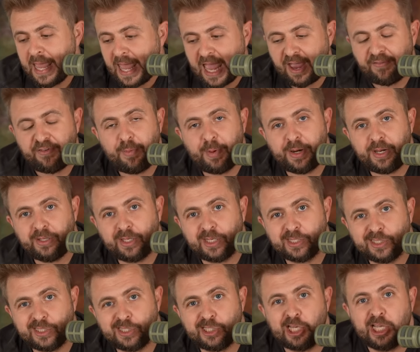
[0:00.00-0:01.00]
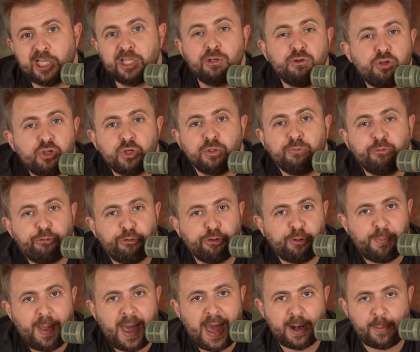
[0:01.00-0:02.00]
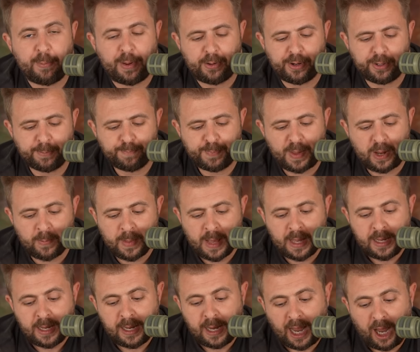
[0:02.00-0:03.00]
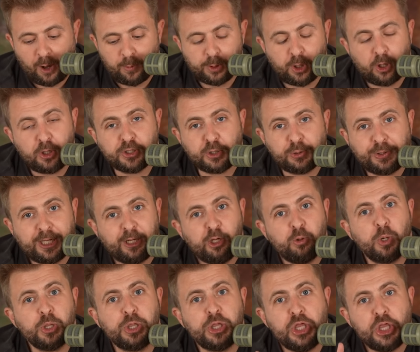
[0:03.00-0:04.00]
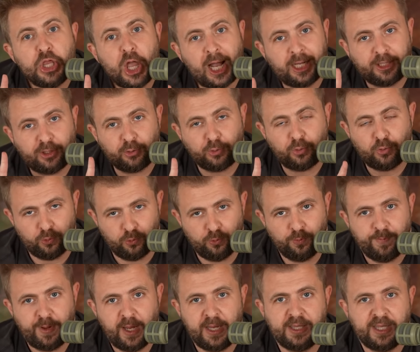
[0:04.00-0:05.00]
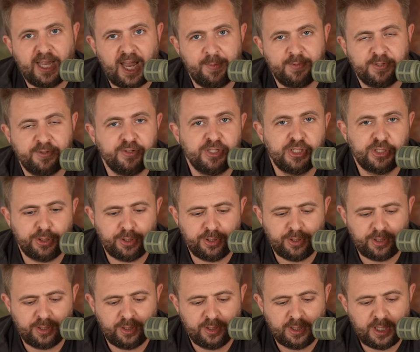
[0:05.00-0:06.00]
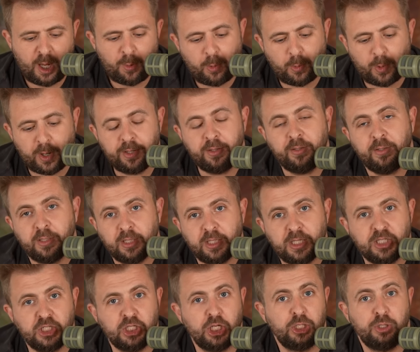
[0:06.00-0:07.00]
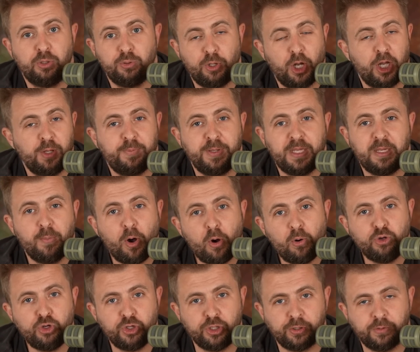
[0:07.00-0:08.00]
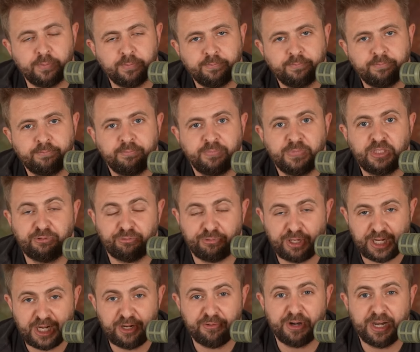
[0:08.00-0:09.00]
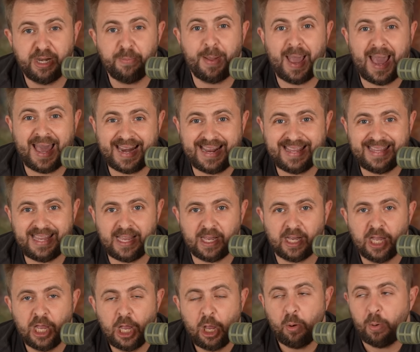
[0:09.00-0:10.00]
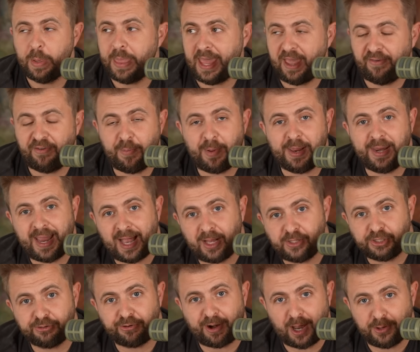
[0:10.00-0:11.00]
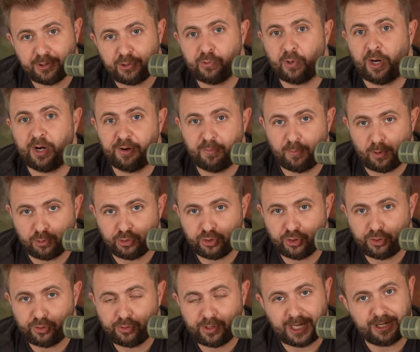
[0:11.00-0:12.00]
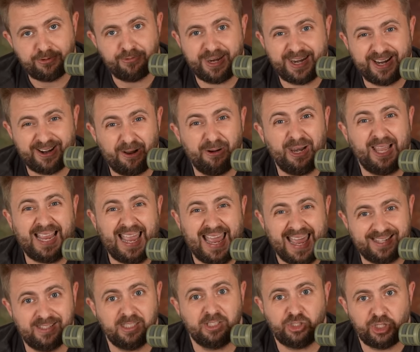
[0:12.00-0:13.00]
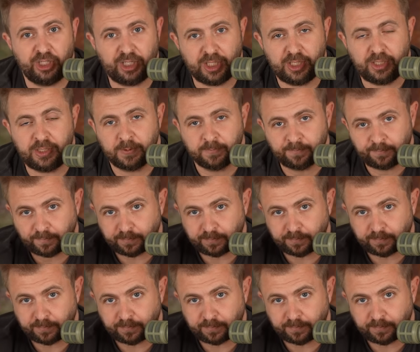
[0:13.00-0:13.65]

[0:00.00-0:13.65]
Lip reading: Everybody does this and you shouldn't feel bad about it. Now, I will also tell you what not to do in times of uncertainty. Number one is do not be emotional. It's a really, really bad idea. When everybody else around you are emotional and running out like headless chickens,